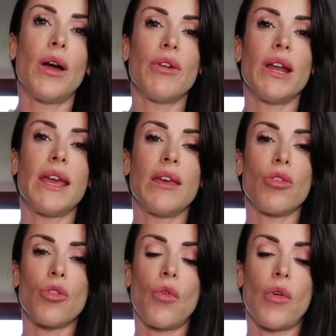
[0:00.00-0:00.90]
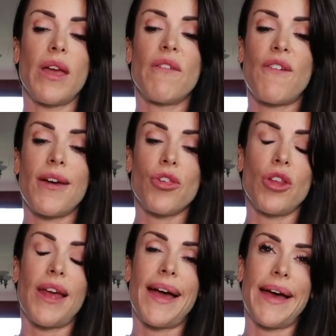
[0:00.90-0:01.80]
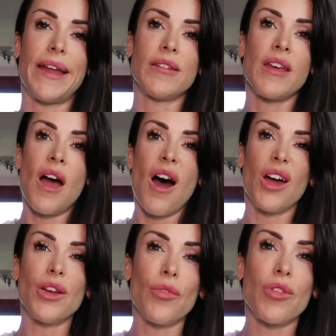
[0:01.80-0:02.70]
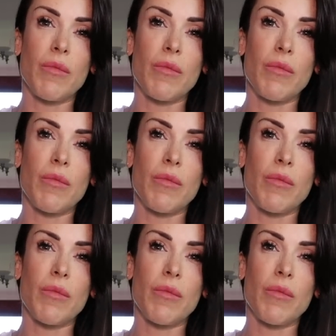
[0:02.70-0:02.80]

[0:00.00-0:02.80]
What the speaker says: I really enjoy fashion and I know